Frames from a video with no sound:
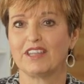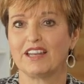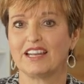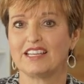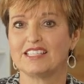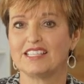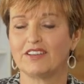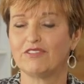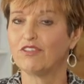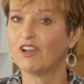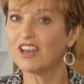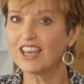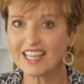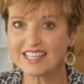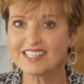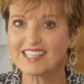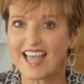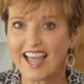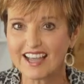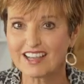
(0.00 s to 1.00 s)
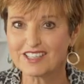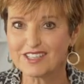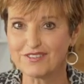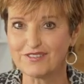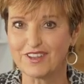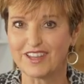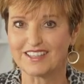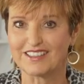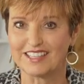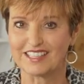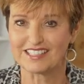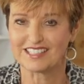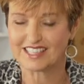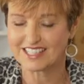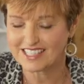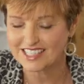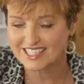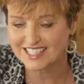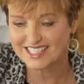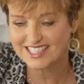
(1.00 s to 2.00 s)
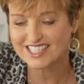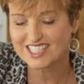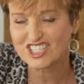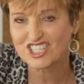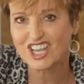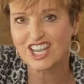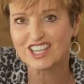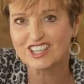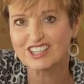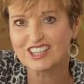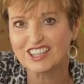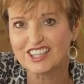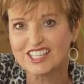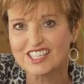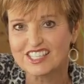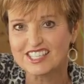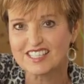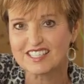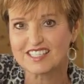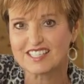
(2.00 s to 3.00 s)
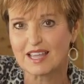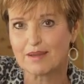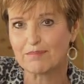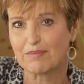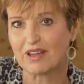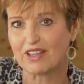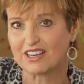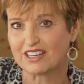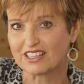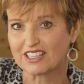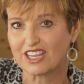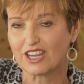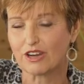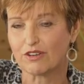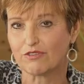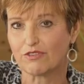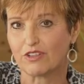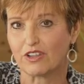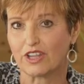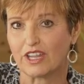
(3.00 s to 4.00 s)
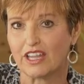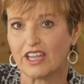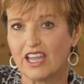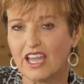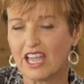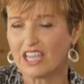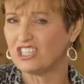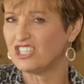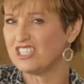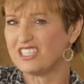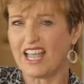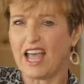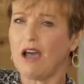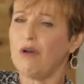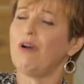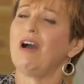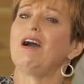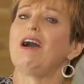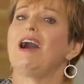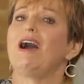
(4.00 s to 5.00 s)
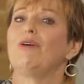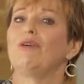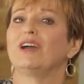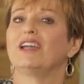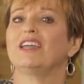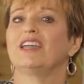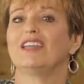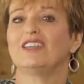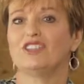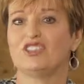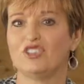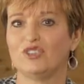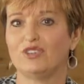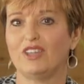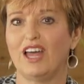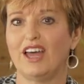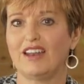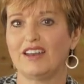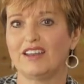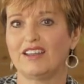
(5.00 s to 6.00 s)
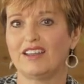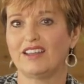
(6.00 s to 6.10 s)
And I said, Well, let's activate this. Let's gently step on it carefully. Just, ow, ow, ow, I can't do that.